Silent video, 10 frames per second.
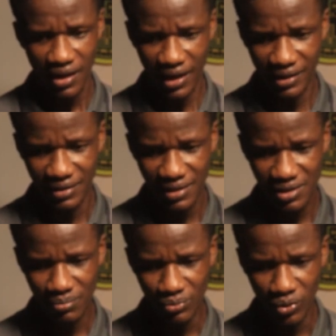And
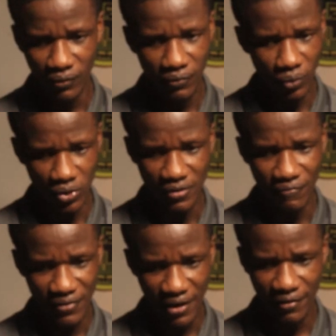this move was
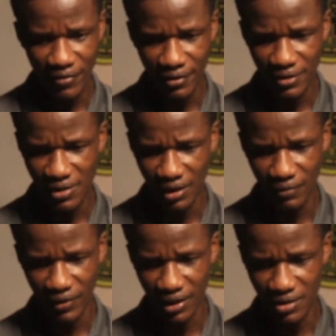very, very
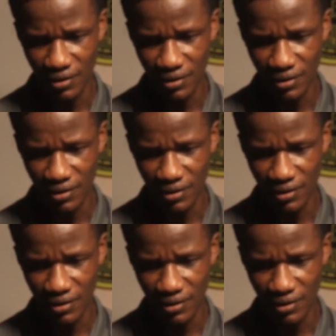significant.